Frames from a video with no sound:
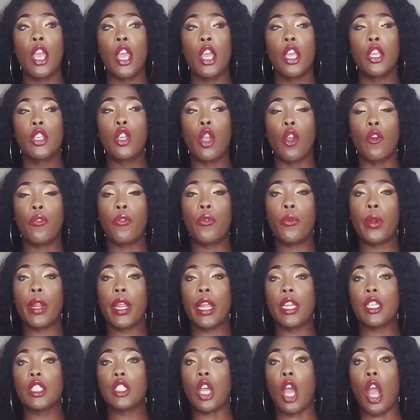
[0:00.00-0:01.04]
your
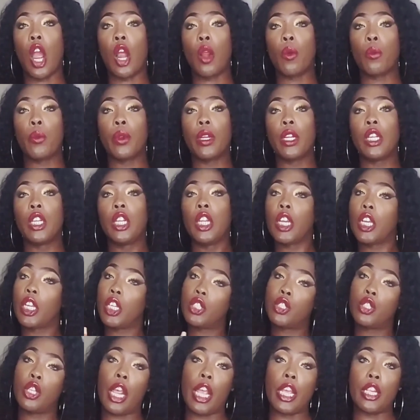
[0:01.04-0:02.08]
friends aren't really
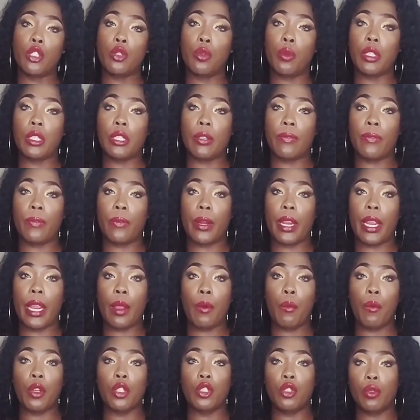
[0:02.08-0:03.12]
looking at you as a
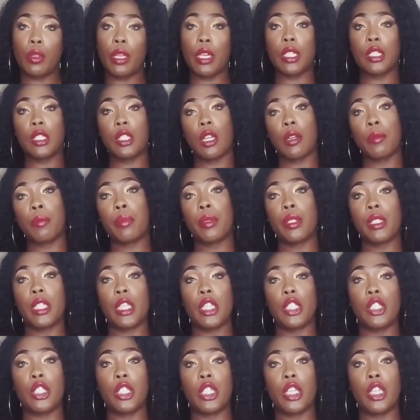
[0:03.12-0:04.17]
friend once you get a certain
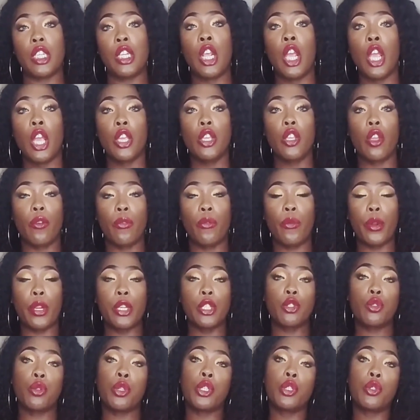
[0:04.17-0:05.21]
position. Your
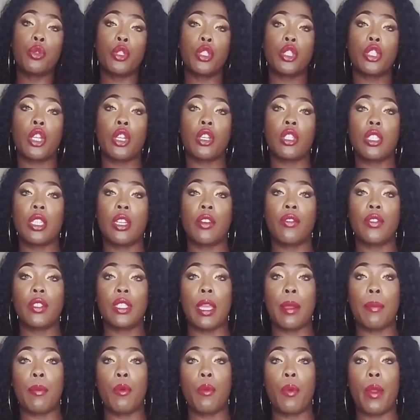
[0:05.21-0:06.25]
friends treat you a certain different
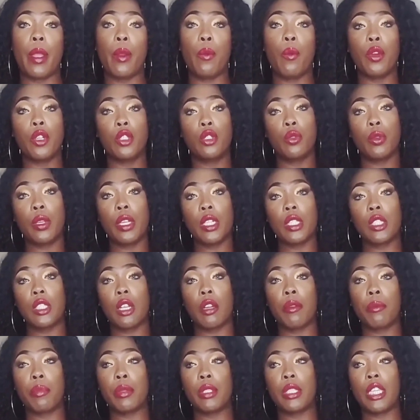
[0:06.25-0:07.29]
type of way once you get a
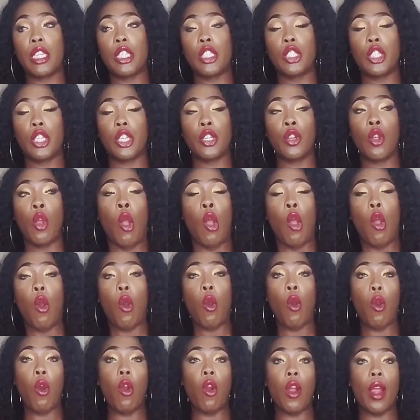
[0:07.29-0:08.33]
certain position,
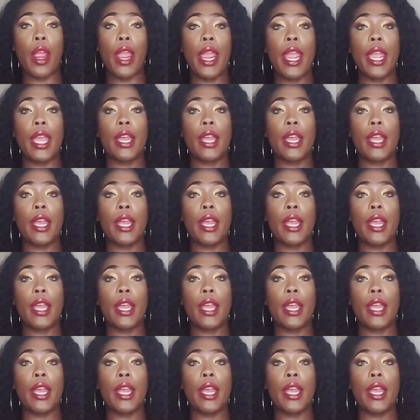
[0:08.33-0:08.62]
or